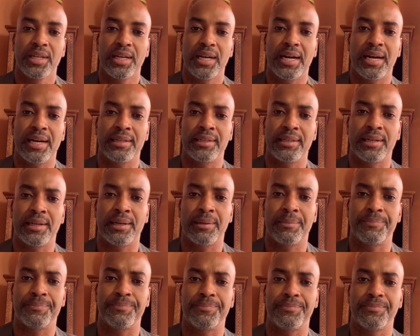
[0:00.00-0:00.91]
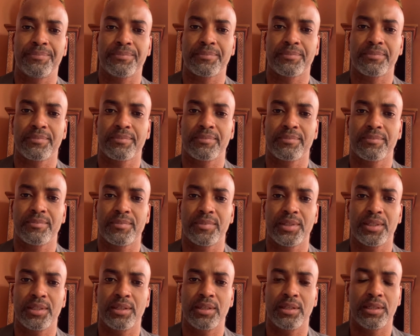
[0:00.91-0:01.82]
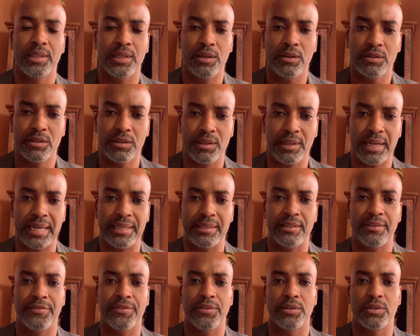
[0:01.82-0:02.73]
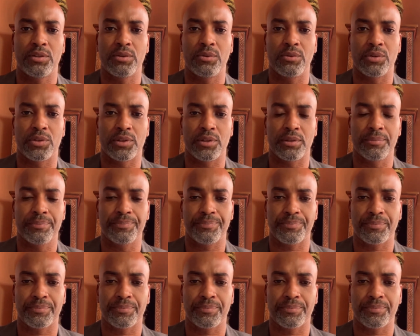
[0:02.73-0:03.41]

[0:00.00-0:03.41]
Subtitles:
And they looked to IT for a solution.